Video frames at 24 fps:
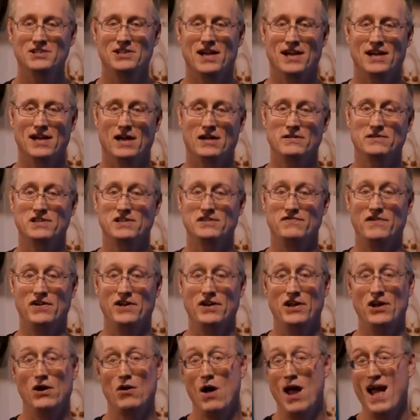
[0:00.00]
check out this
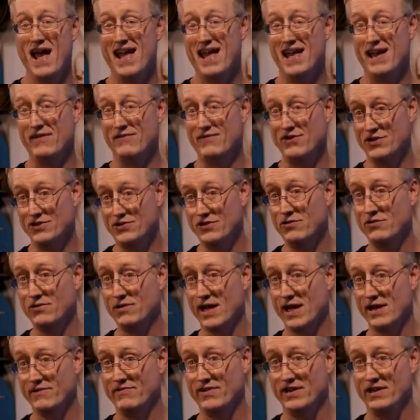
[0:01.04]
video. If you do
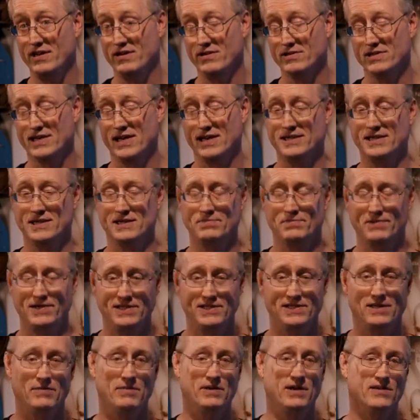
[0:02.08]
like videos like this,
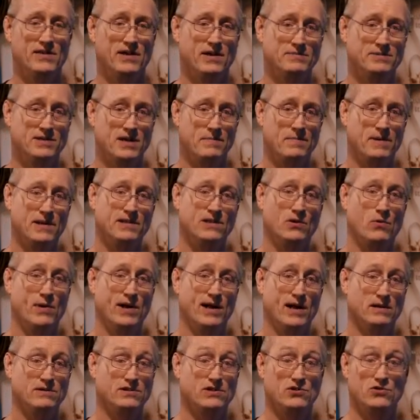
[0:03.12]
please give me a thumbs up on the
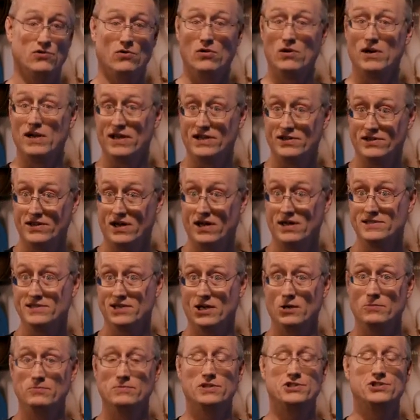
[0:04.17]
way out the door. It
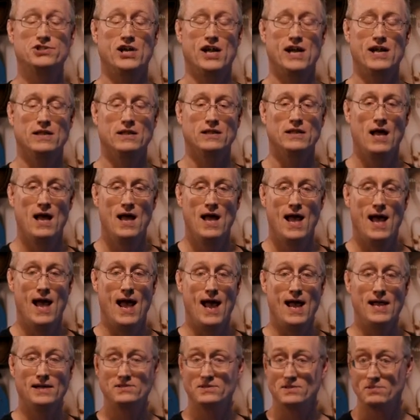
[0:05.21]
does help the channel
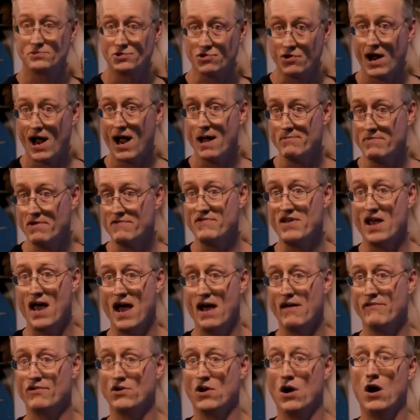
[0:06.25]
and subscribe if you
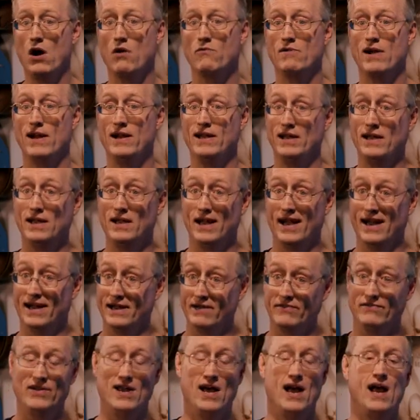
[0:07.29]
haven't already.
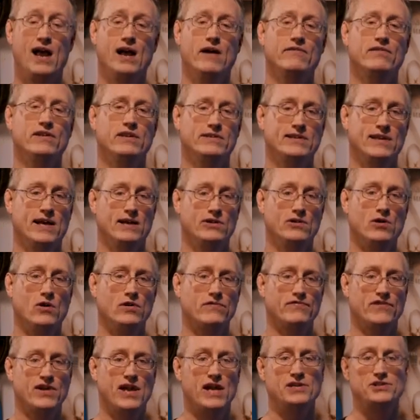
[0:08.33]
And if you have, hit that
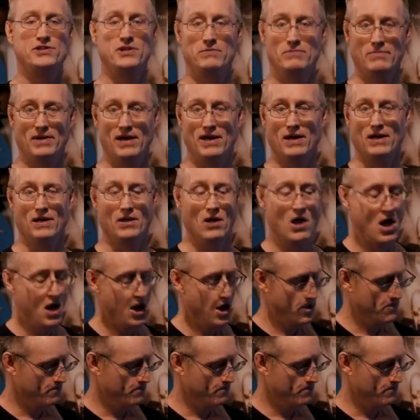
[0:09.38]
notification bell